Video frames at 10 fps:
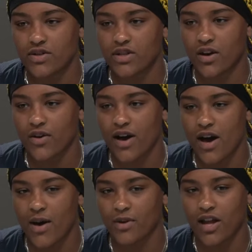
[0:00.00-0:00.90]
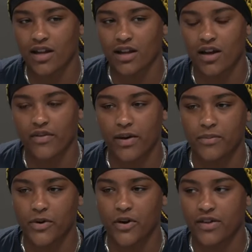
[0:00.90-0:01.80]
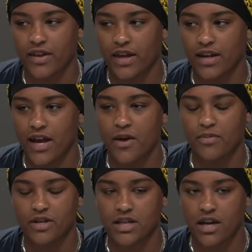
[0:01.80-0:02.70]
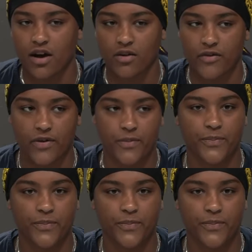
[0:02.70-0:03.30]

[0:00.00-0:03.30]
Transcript: So a lot of love up north, and I appreciate all of you.